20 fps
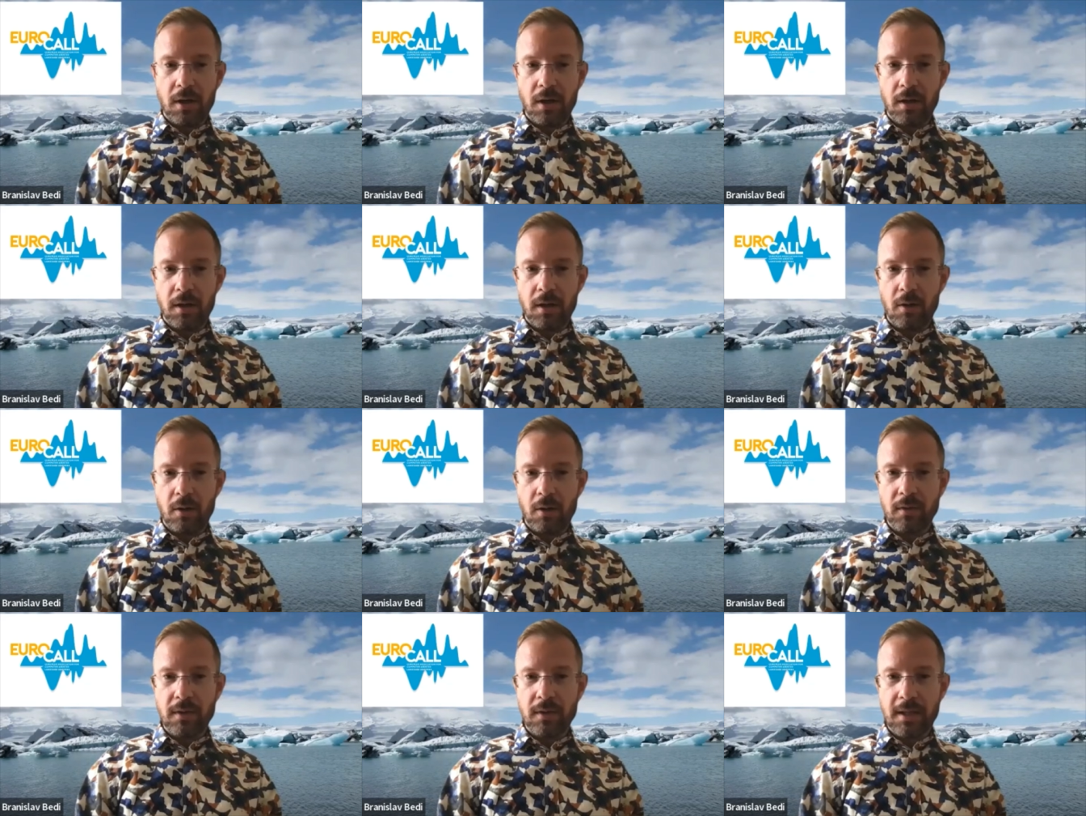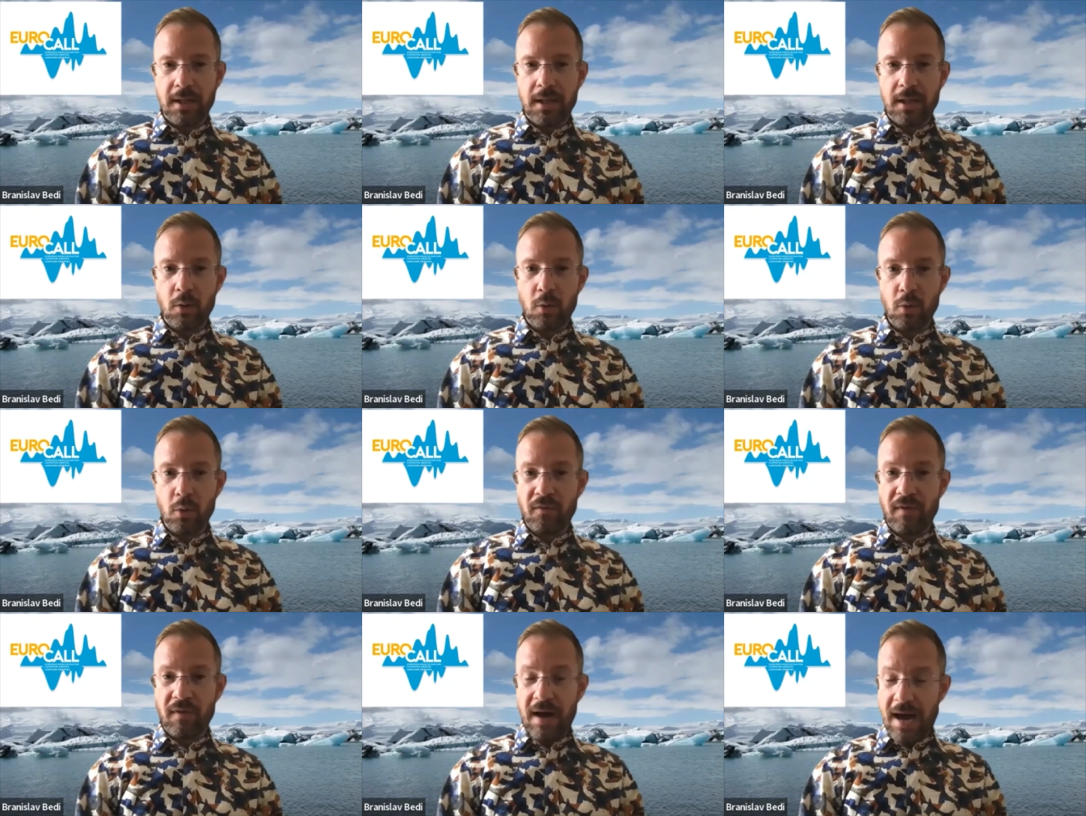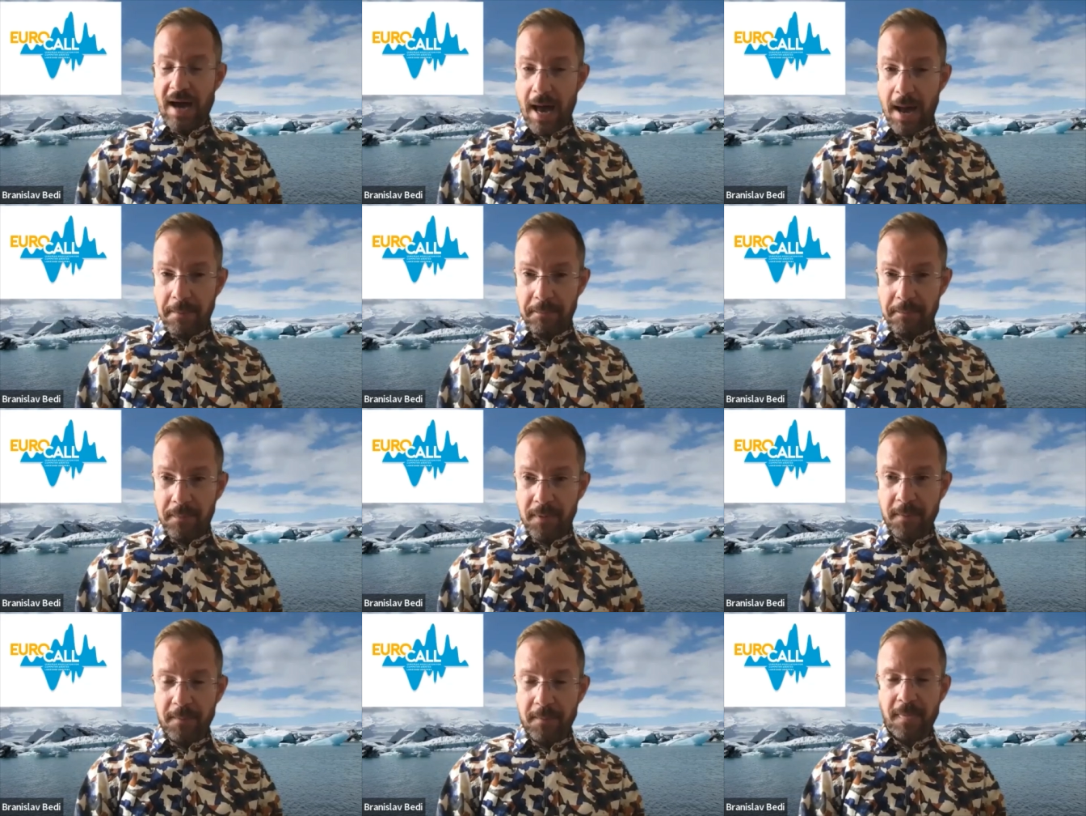uh, on the Whova
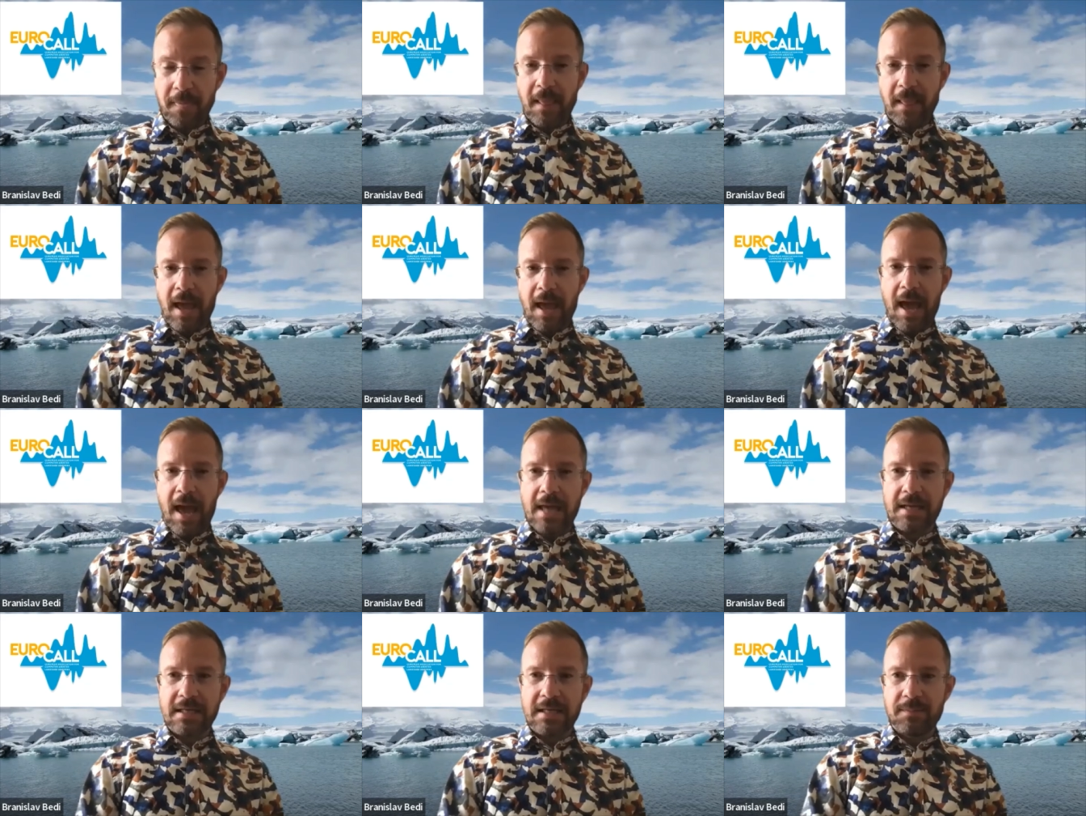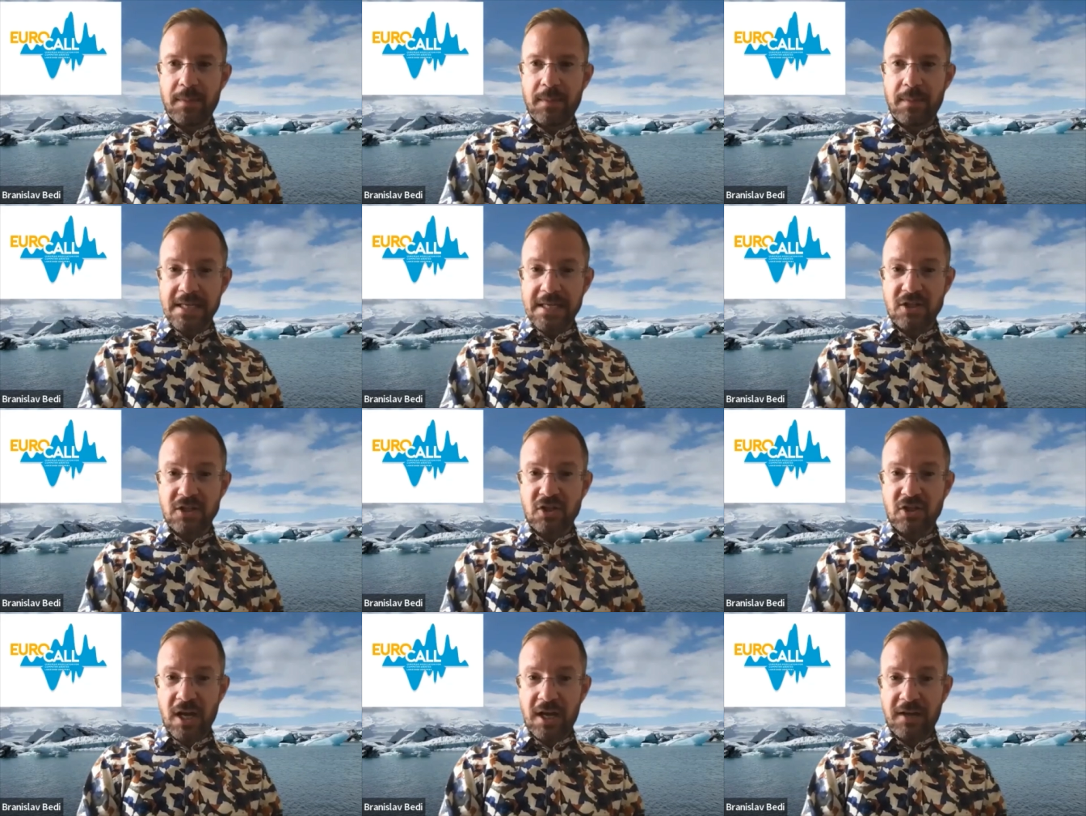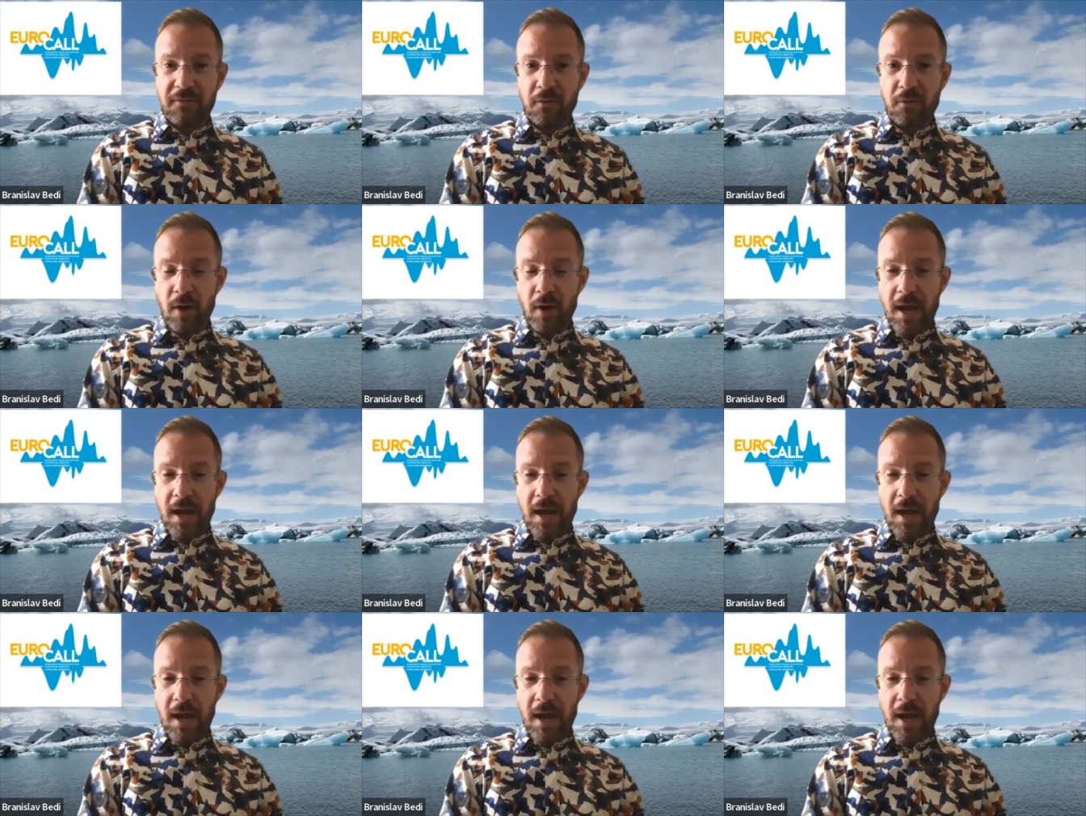app and please check for